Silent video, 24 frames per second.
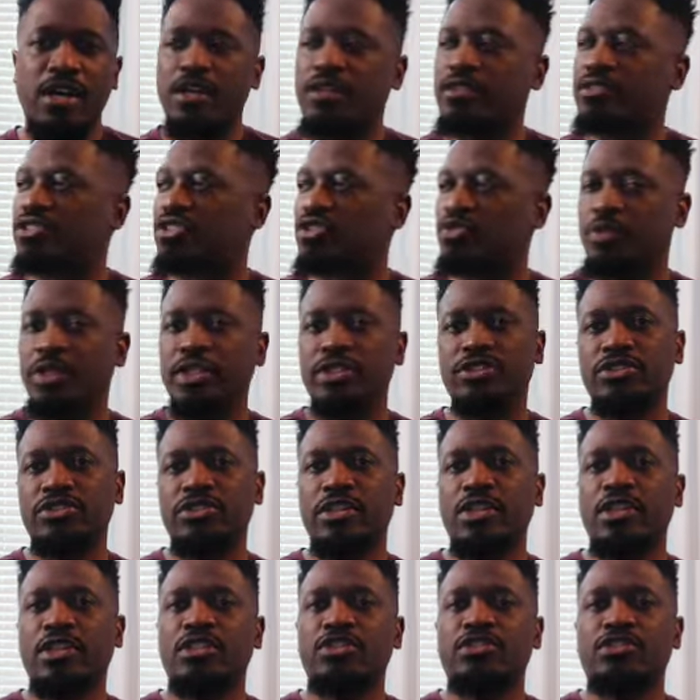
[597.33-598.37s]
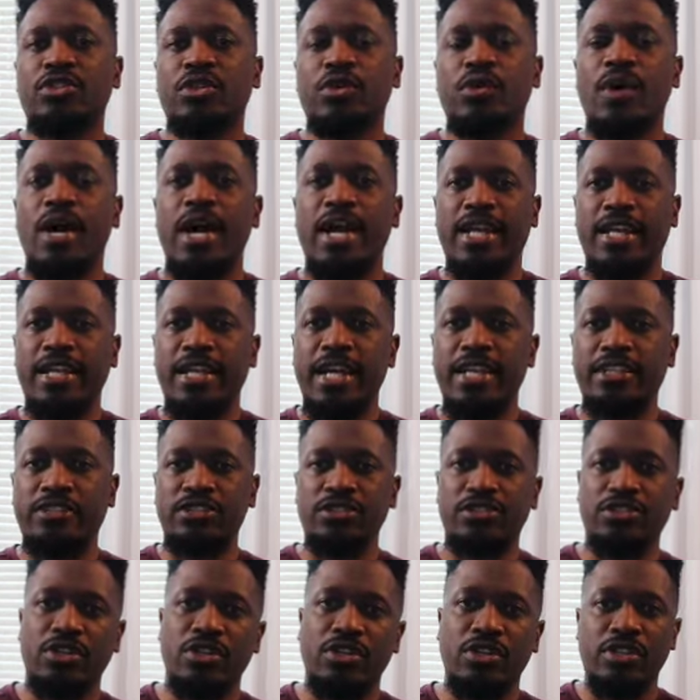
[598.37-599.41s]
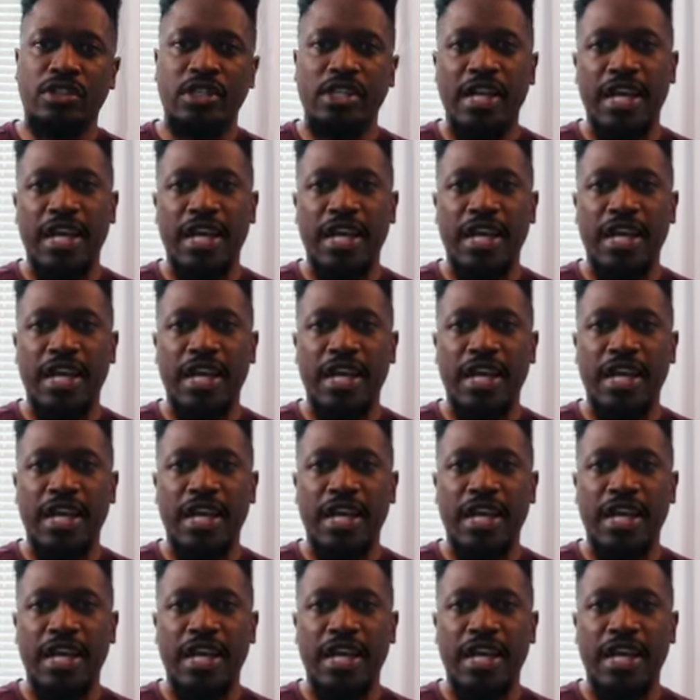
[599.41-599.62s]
switch, so I can actually turn the